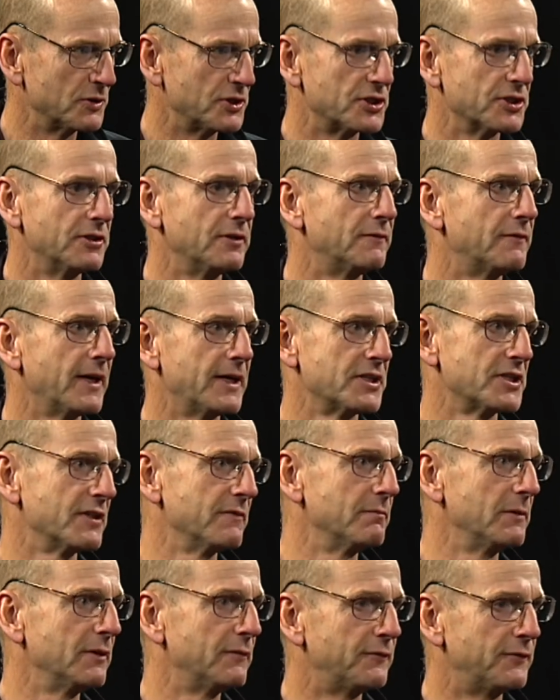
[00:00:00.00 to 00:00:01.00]
He's a
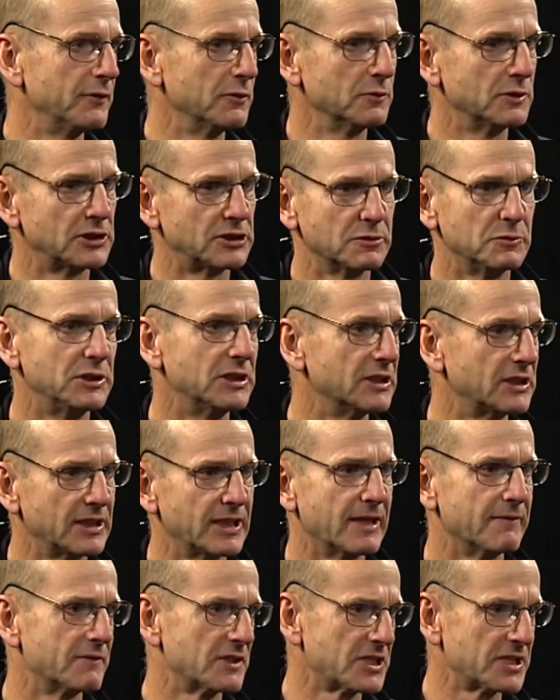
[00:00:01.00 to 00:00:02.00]
defensive midfielder, so he doesn't
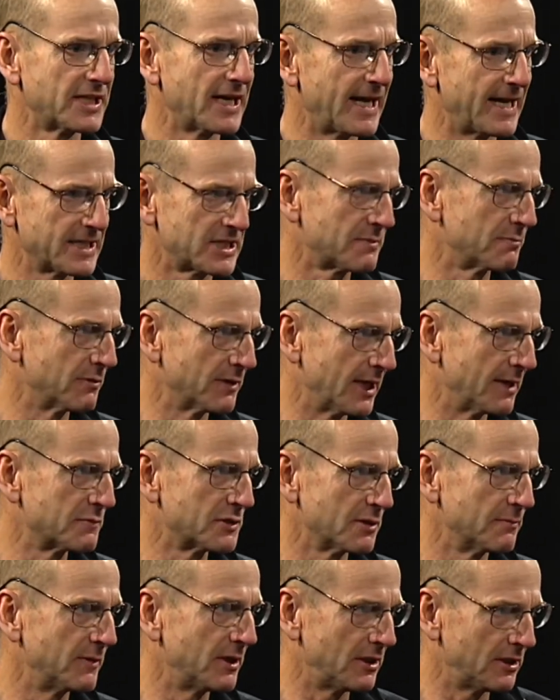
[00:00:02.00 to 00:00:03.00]
get the stats
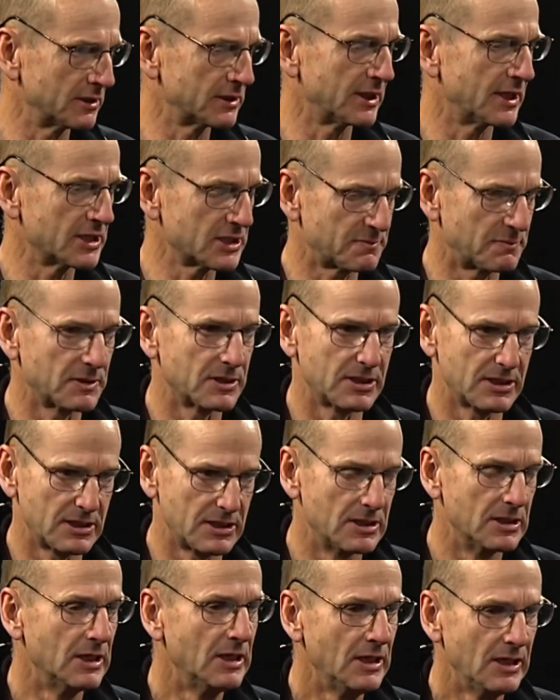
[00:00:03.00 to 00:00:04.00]
perhaps that Mark does, but
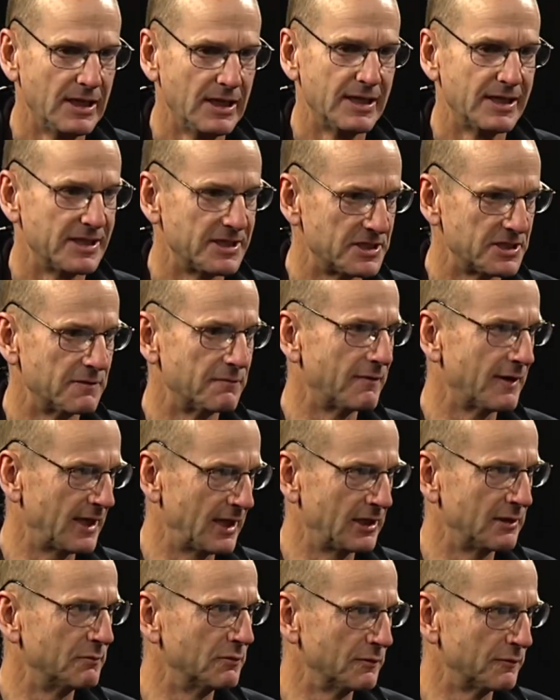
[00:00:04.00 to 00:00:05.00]
he he's
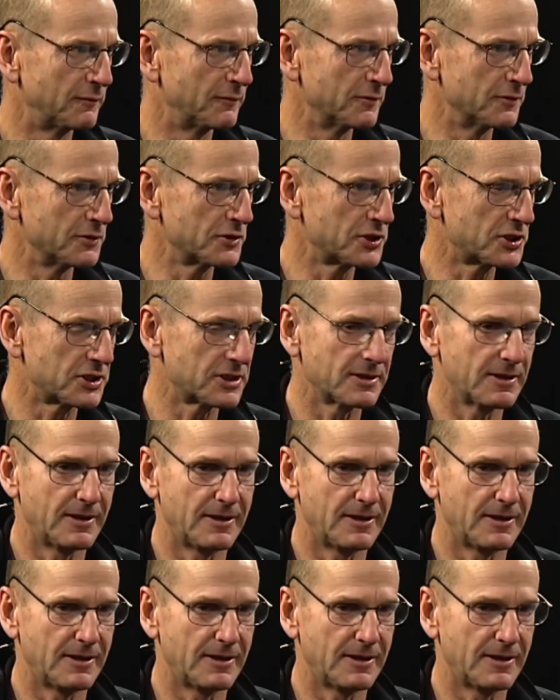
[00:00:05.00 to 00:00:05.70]
invaluable for us.